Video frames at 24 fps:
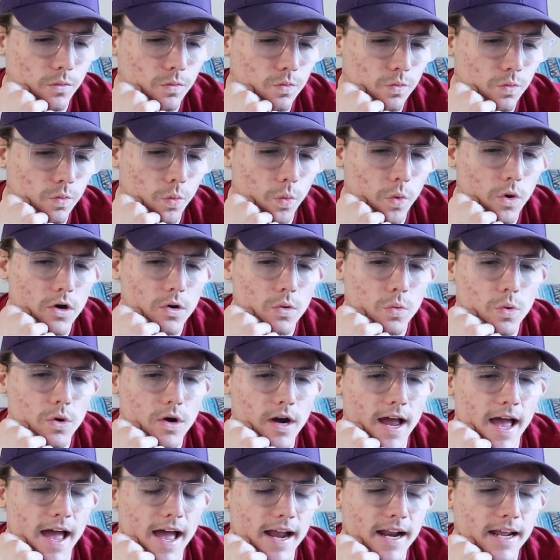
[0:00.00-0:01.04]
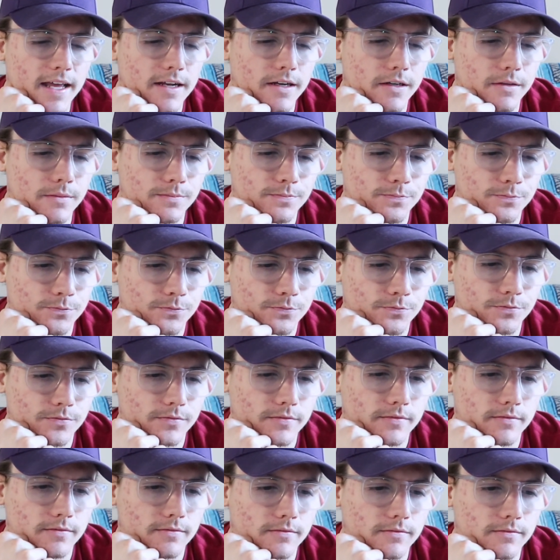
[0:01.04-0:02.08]
where we're headed,
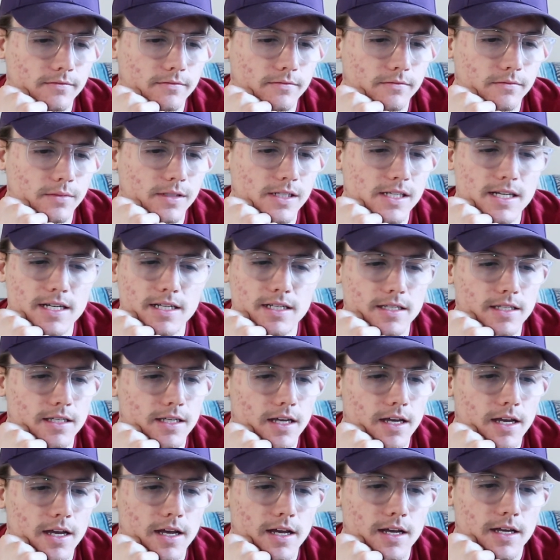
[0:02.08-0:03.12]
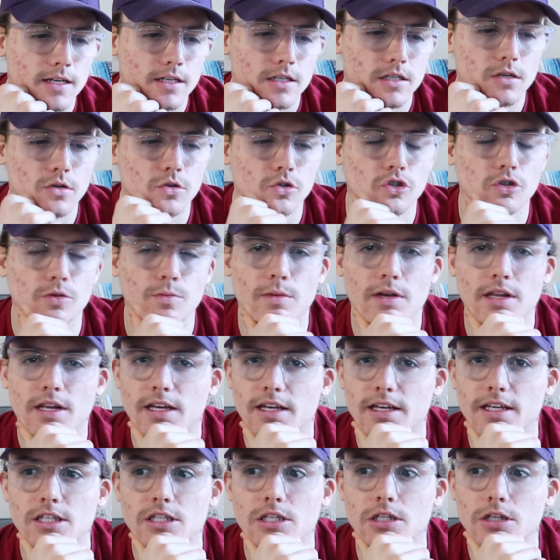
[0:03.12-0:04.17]
because social media
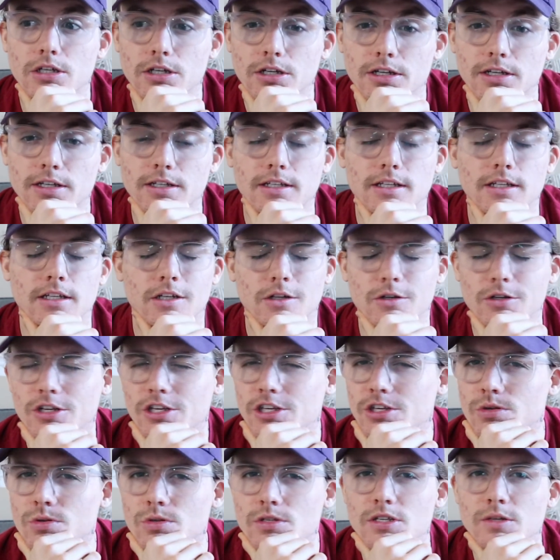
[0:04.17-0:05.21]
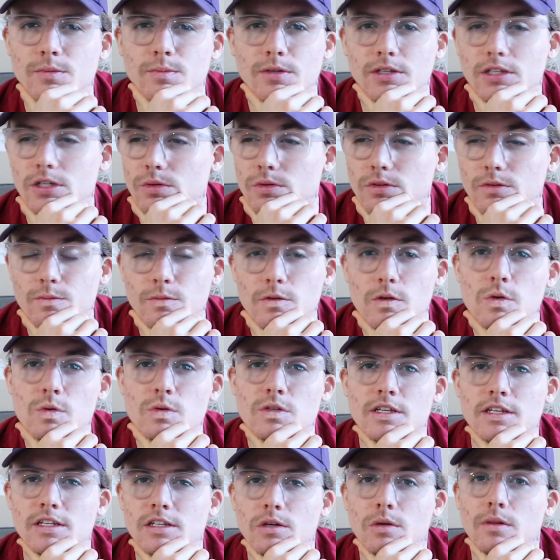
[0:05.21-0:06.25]
is good, you know, to use it, but don't abuse it,
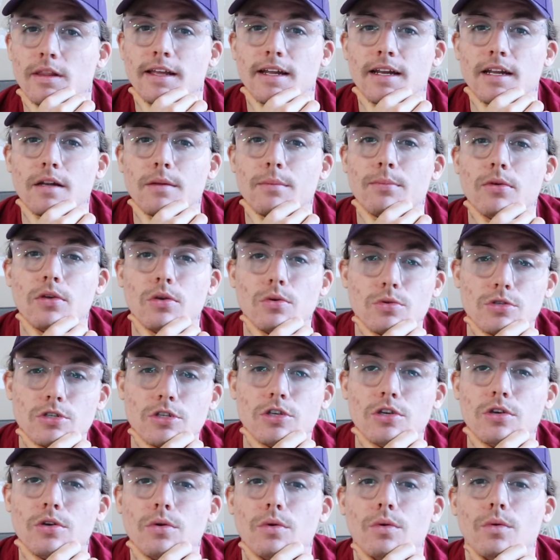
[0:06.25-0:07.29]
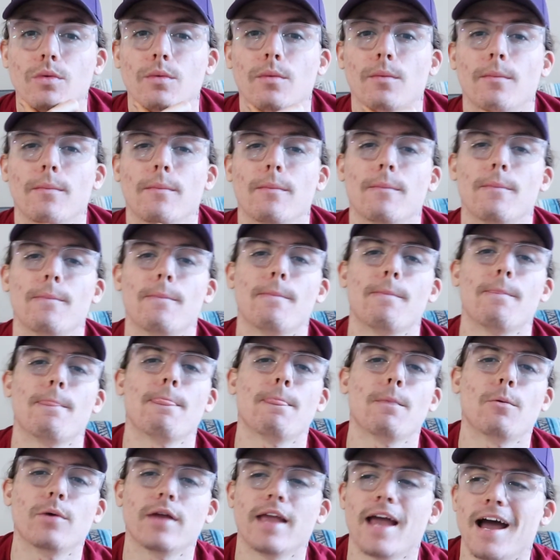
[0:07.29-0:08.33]
and don't let it abuse you.
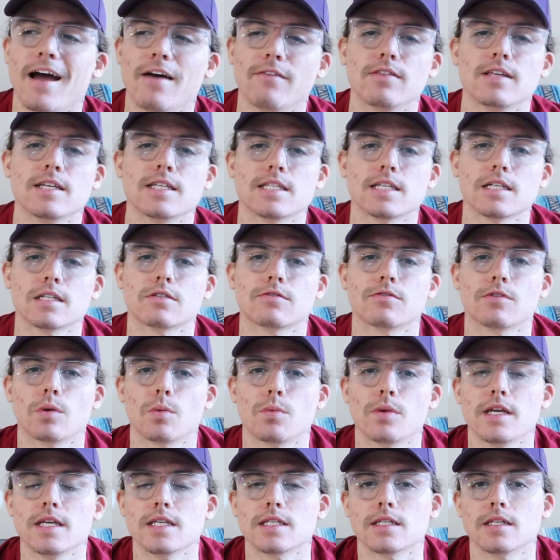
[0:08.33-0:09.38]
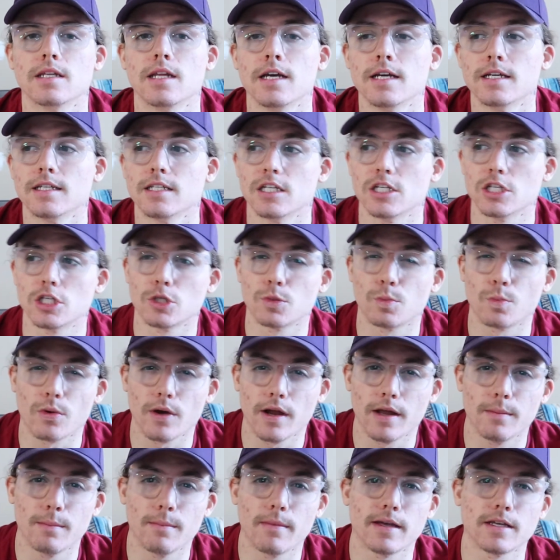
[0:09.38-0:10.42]
We have these things for a reason, to
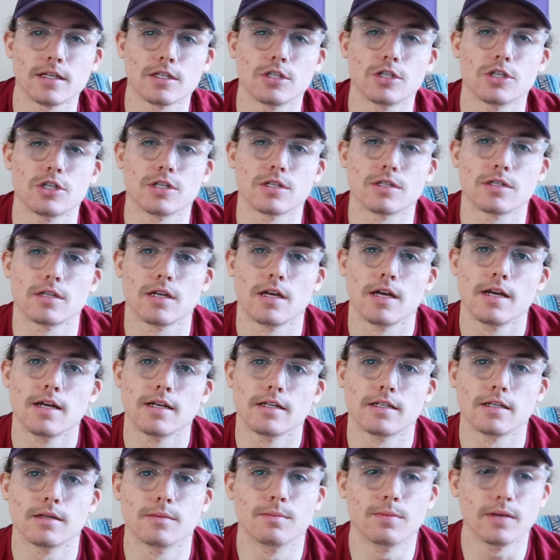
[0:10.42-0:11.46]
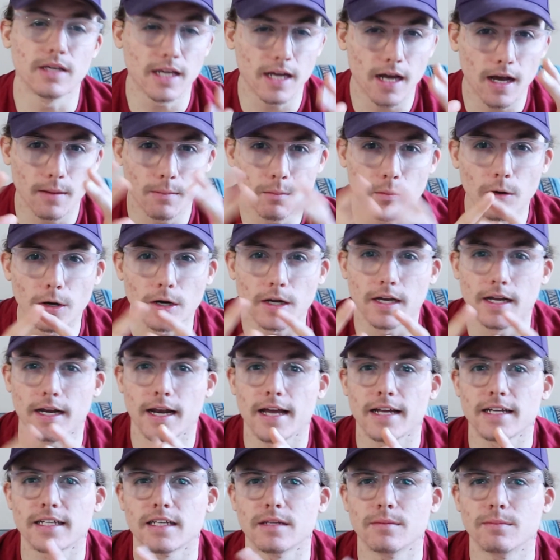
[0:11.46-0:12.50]
spread messages, to become more
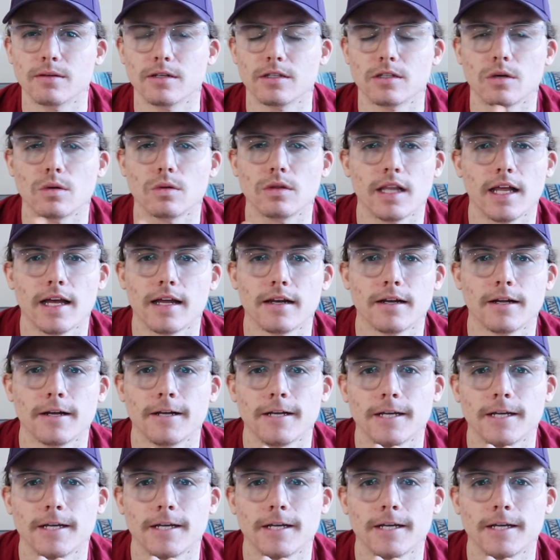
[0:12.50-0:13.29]
connected, but don't let